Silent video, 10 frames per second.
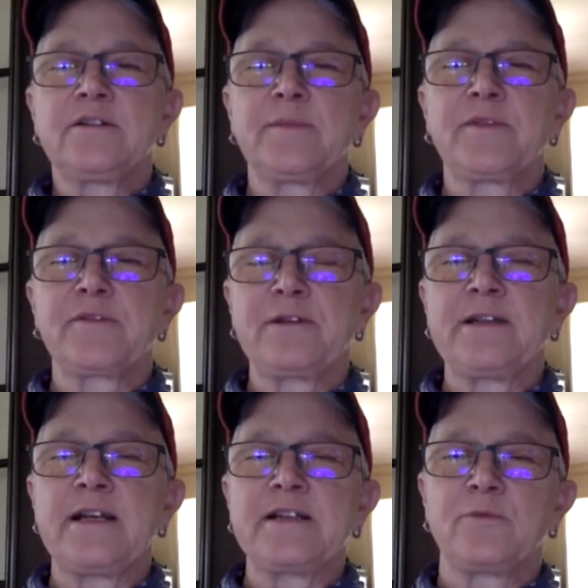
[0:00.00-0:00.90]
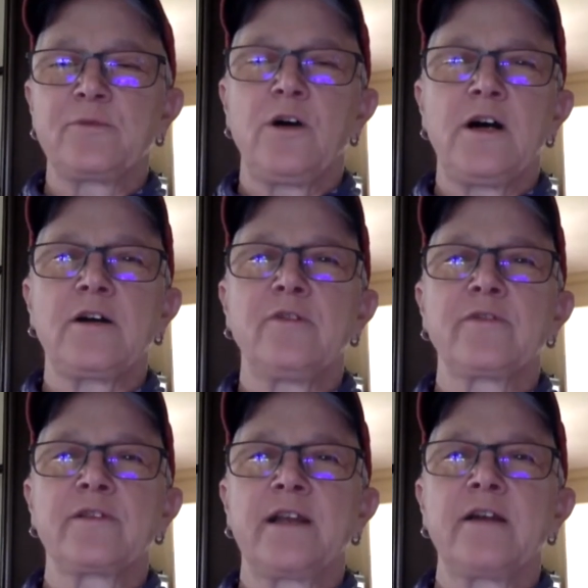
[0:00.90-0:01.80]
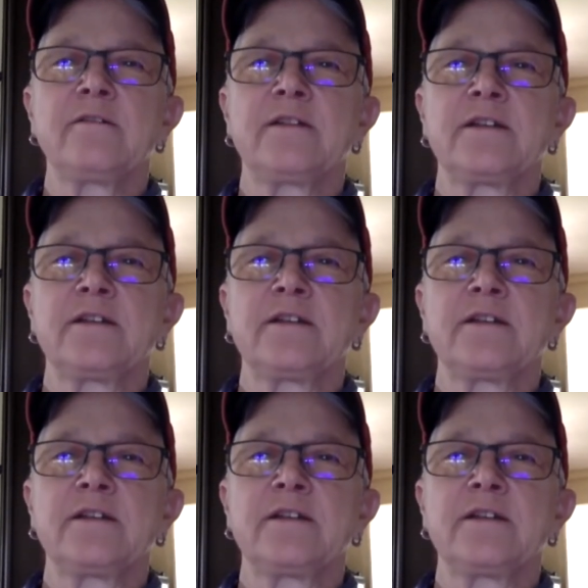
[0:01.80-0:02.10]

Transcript: took him three days to walk over there,